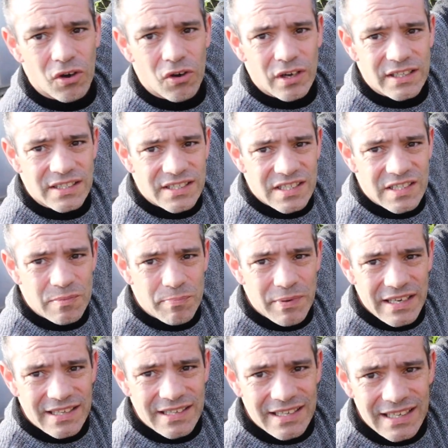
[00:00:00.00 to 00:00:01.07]
long and
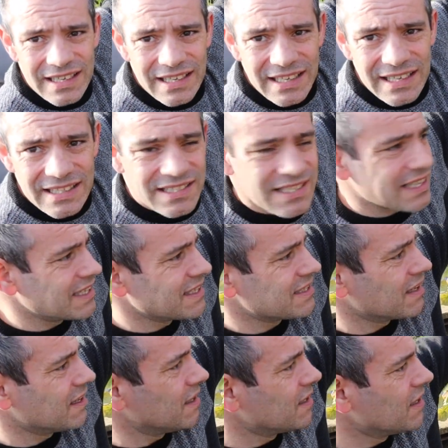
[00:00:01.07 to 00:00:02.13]
spindly these
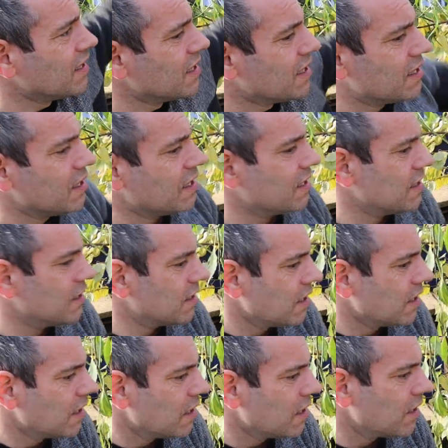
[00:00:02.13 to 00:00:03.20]
things are. They
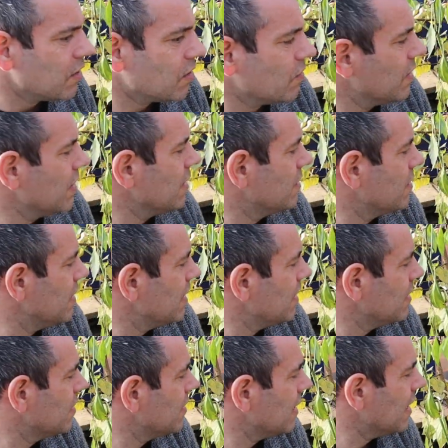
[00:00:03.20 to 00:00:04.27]

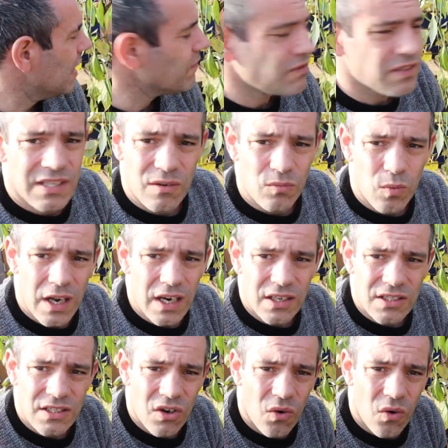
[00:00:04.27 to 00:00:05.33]
haven't done well
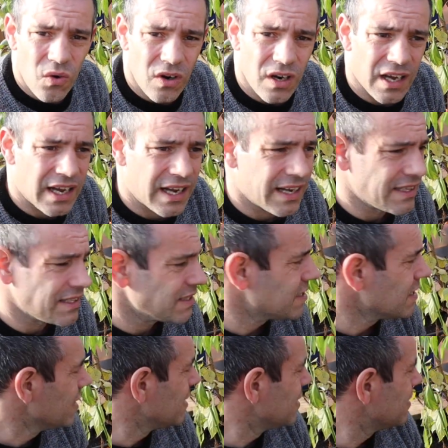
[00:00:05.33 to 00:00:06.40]
at all. And
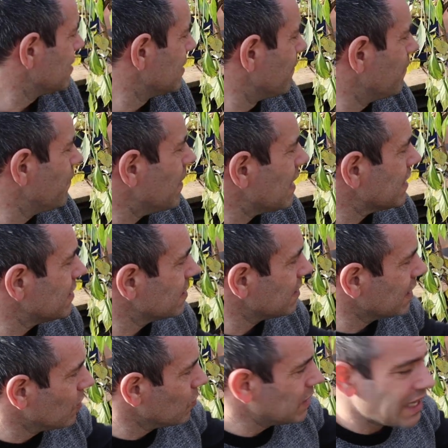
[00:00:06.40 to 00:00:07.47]
the fact that
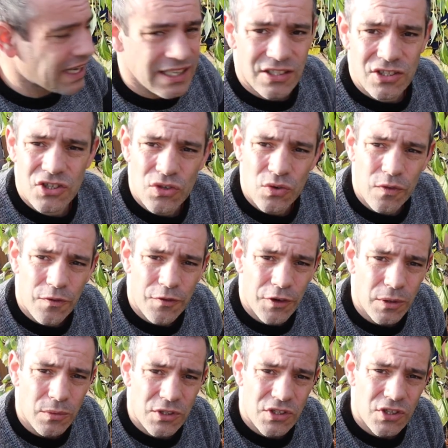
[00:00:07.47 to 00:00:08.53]
I only had two
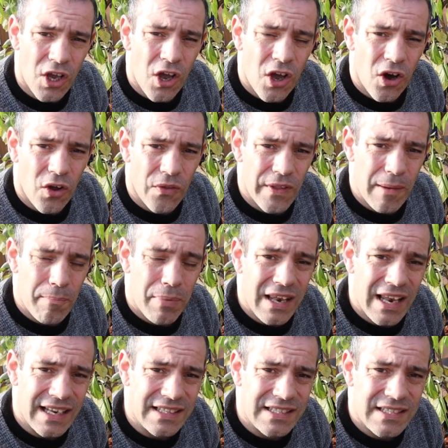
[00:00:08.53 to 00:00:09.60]
fruits on that
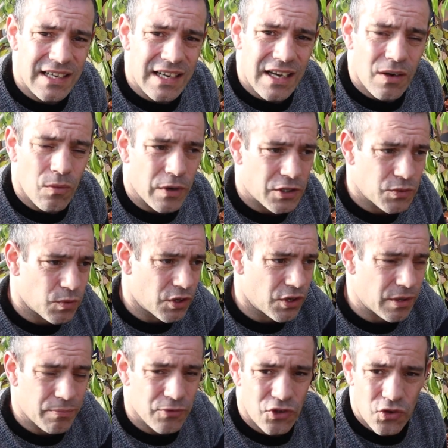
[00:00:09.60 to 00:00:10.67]
plant, which were
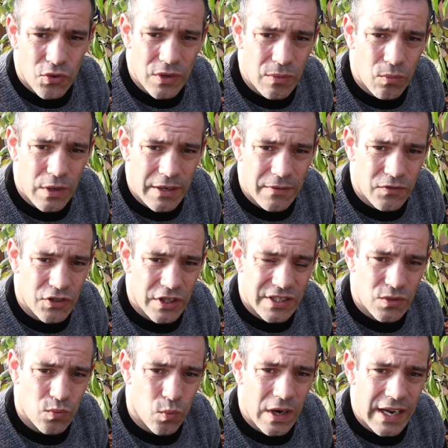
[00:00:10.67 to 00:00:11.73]
the two that we've
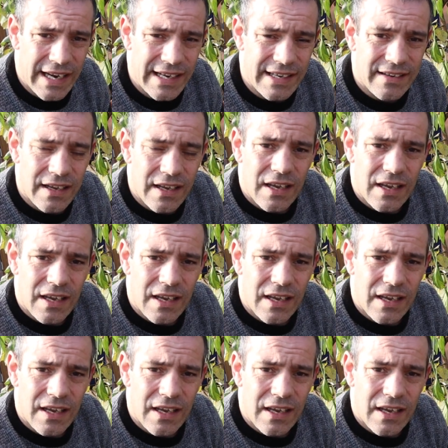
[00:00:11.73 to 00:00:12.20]
just weighed,